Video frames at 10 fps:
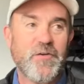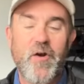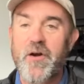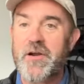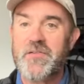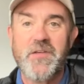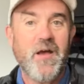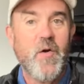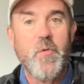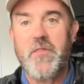targets
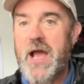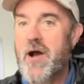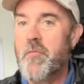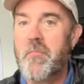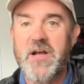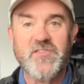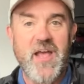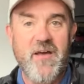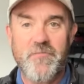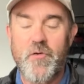without much
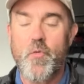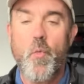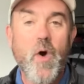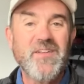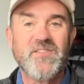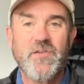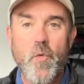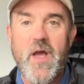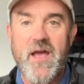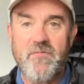effort
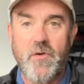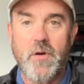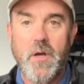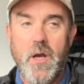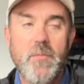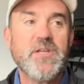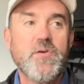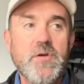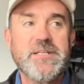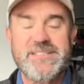whatsoever. I mean,
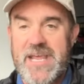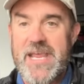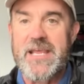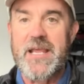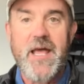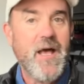you can take